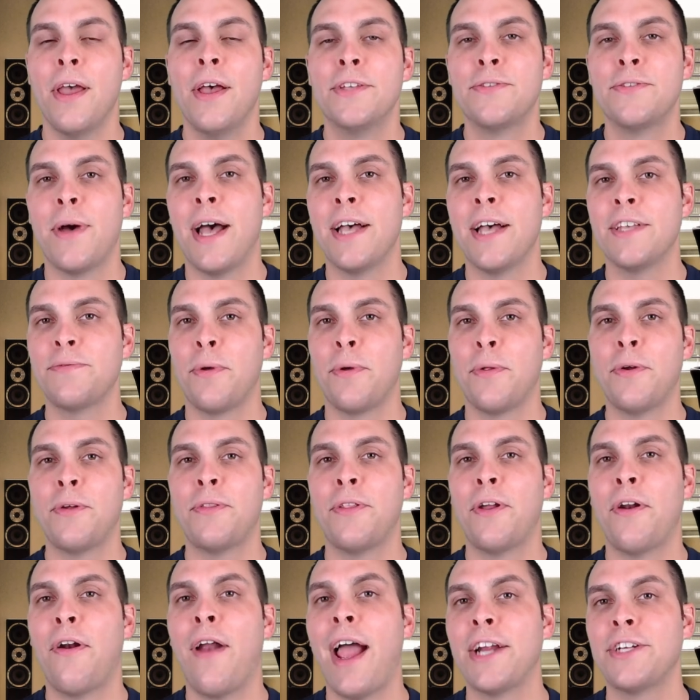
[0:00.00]
So as we'll learn,
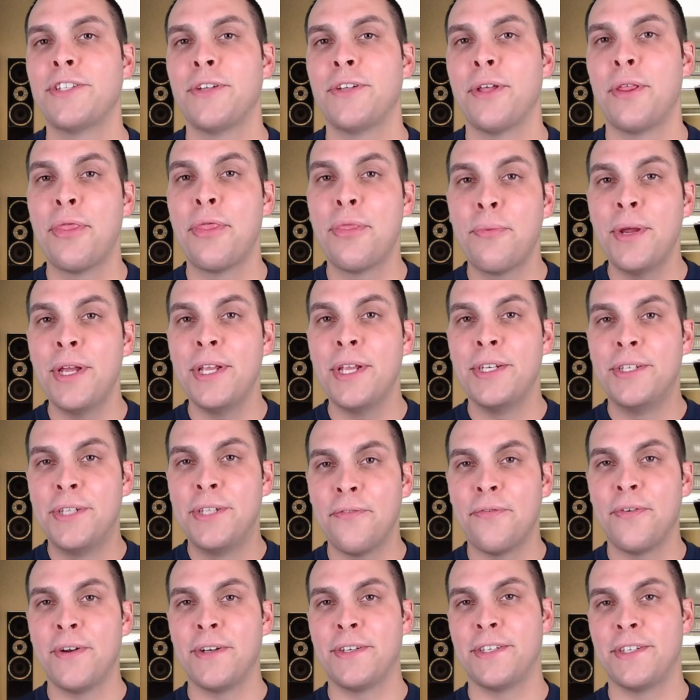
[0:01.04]
there are actually three
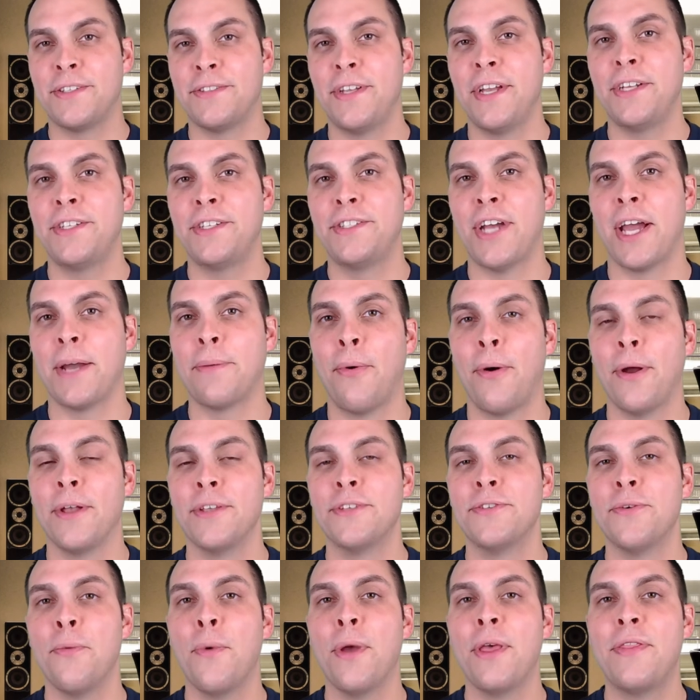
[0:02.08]
different distinct
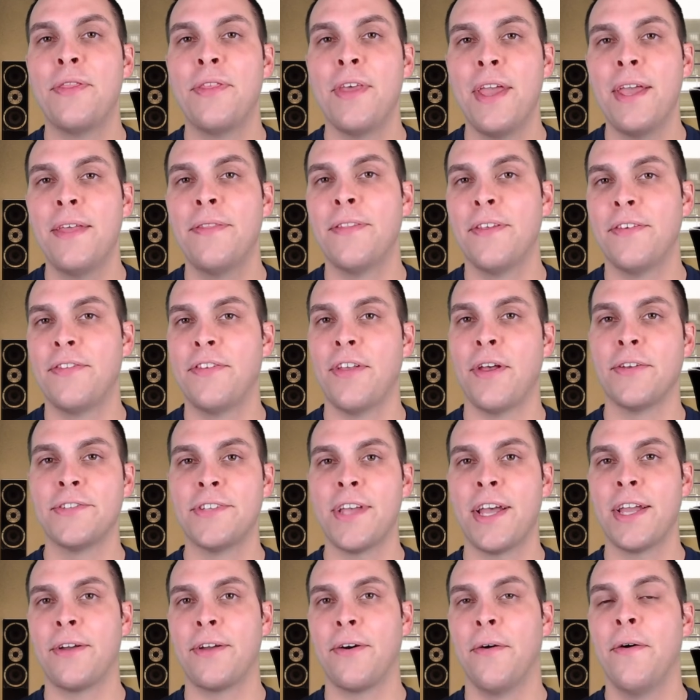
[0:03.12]
checkpoints within the cell
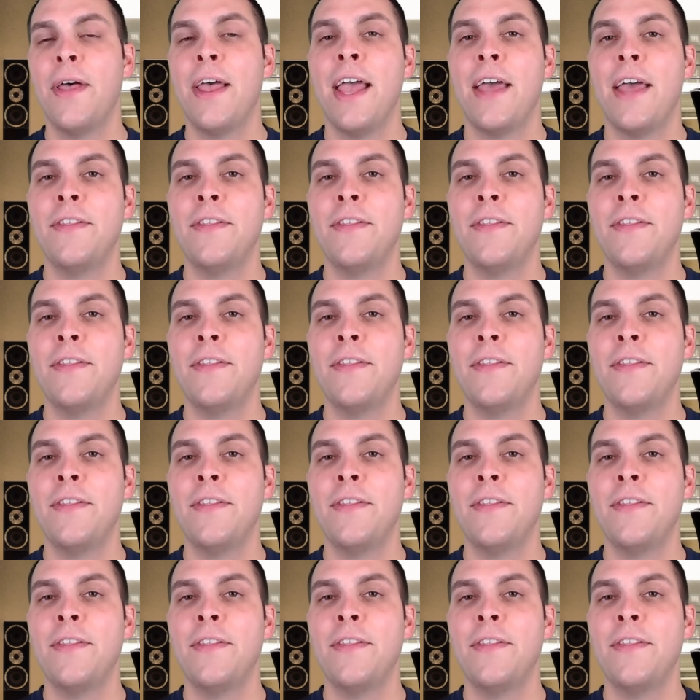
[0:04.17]
cycle.